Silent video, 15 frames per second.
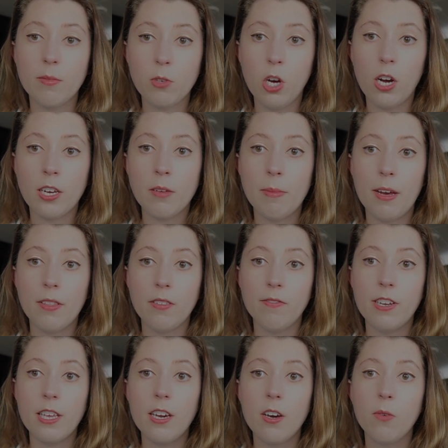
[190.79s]
talking about in the
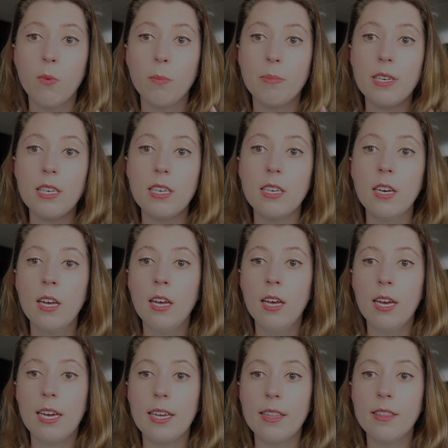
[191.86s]
video will be
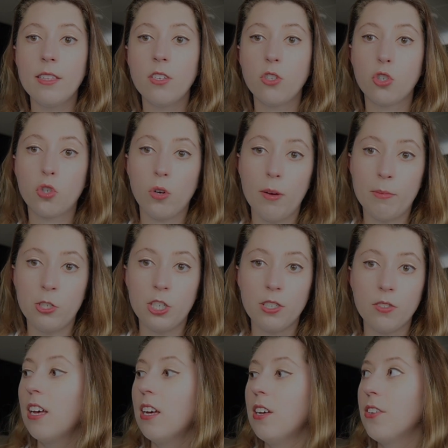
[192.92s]
in the description.